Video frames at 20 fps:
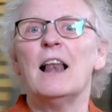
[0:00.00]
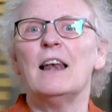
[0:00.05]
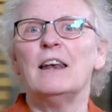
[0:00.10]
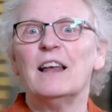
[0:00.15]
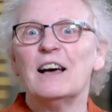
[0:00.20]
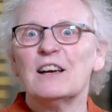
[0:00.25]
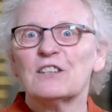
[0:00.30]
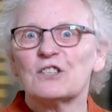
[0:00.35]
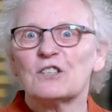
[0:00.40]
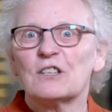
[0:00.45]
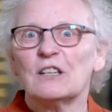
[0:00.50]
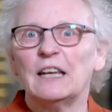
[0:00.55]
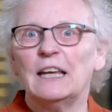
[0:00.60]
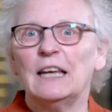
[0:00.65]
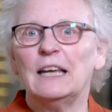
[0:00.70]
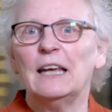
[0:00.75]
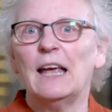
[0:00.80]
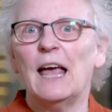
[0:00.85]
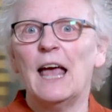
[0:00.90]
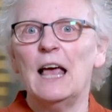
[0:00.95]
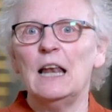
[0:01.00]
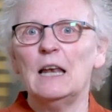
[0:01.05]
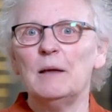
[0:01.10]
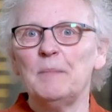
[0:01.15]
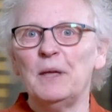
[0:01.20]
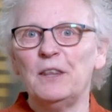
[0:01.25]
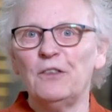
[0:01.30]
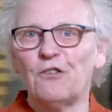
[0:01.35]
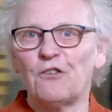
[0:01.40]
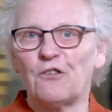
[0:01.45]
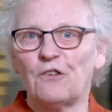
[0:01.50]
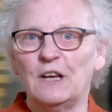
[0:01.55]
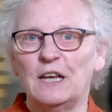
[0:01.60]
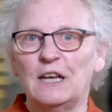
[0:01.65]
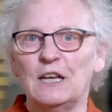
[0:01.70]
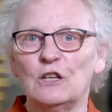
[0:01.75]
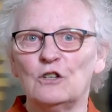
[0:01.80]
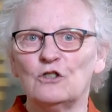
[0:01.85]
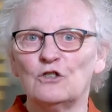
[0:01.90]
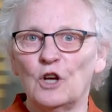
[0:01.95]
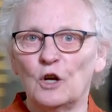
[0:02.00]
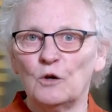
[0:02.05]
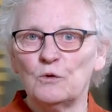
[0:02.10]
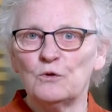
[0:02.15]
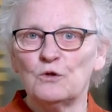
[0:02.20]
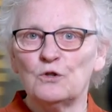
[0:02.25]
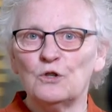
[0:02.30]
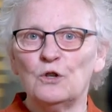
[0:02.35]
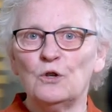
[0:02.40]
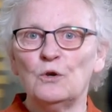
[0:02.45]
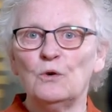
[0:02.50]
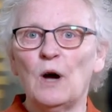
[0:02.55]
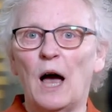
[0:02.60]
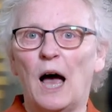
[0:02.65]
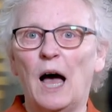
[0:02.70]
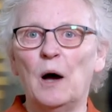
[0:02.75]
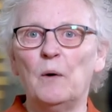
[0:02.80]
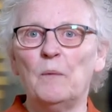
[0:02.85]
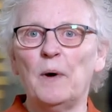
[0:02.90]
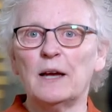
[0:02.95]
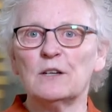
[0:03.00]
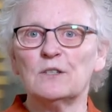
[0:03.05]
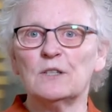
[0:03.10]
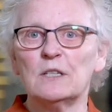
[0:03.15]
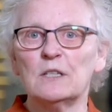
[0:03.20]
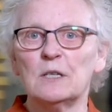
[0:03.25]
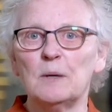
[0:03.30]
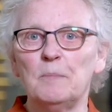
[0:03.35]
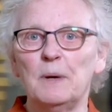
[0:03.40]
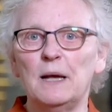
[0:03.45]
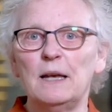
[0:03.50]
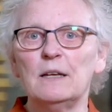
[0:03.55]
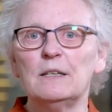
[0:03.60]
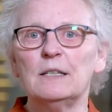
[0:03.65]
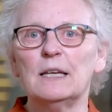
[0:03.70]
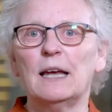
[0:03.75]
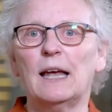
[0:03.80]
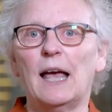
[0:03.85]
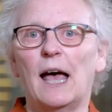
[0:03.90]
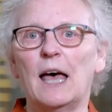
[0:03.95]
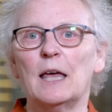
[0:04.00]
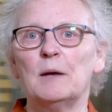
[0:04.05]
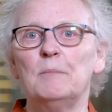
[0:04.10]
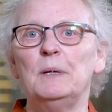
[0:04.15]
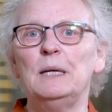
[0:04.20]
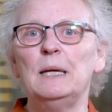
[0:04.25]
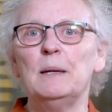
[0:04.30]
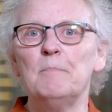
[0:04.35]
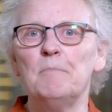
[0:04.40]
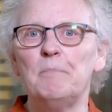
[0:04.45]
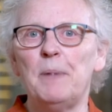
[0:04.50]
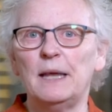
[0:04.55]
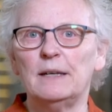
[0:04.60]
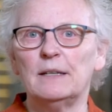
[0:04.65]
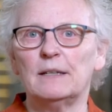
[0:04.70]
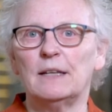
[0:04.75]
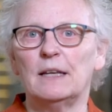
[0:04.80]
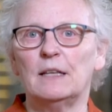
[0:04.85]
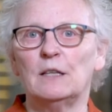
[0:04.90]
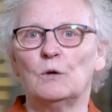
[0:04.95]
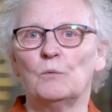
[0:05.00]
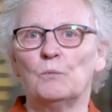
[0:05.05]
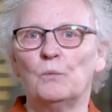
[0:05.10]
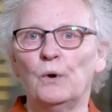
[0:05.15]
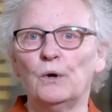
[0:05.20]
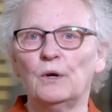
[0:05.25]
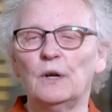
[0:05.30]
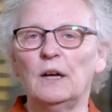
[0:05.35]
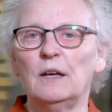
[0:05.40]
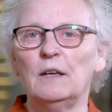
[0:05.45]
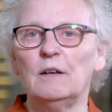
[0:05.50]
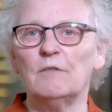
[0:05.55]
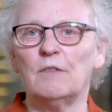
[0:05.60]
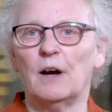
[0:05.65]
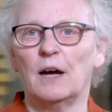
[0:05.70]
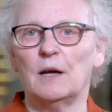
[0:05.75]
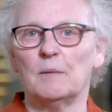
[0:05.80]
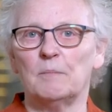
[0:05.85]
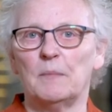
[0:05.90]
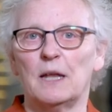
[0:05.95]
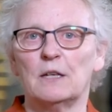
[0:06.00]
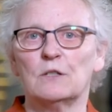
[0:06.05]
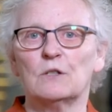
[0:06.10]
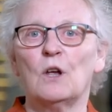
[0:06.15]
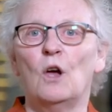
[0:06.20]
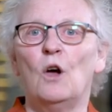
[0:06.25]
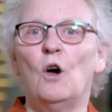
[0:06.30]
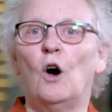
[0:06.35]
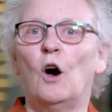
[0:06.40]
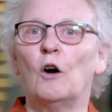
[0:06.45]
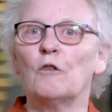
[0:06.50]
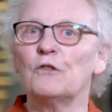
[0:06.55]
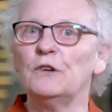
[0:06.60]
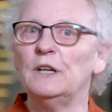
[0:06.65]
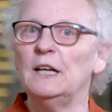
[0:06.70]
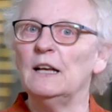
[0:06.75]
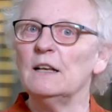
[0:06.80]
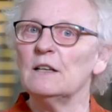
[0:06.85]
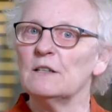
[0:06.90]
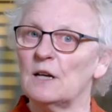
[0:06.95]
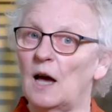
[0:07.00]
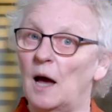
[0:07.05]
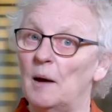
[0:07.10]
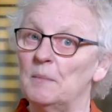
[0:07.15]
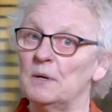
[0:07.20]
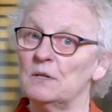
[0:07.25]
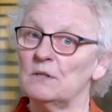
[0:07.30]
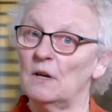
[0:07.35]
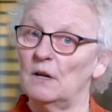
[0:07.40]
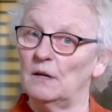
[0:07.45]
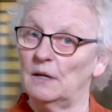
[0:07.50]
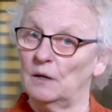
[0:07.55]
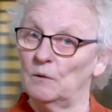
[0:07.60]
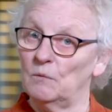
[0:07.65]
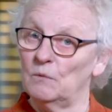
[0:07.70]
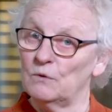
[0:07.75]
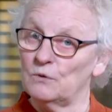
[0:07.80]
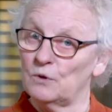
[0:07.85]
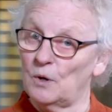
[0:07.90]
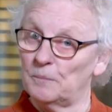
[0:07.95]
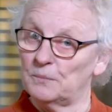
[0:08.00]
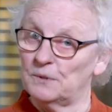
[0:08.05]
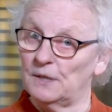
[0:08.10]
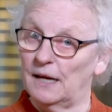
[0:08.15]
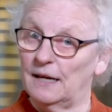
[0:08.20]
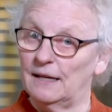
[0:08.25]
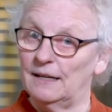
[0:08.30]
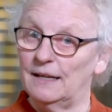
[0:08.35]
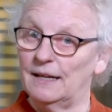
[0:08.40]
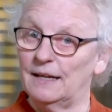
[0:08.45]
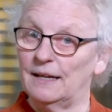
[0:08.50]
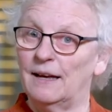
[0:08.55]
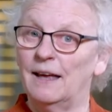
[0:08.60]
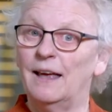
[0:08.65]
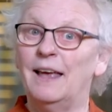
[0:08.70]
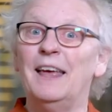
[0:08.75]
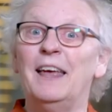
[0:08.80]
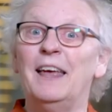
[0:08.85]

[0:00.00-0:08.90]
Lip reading: Lastly, element 3 shows you how accessibility can be embedded in the working environments of real-time intralingual subtitling.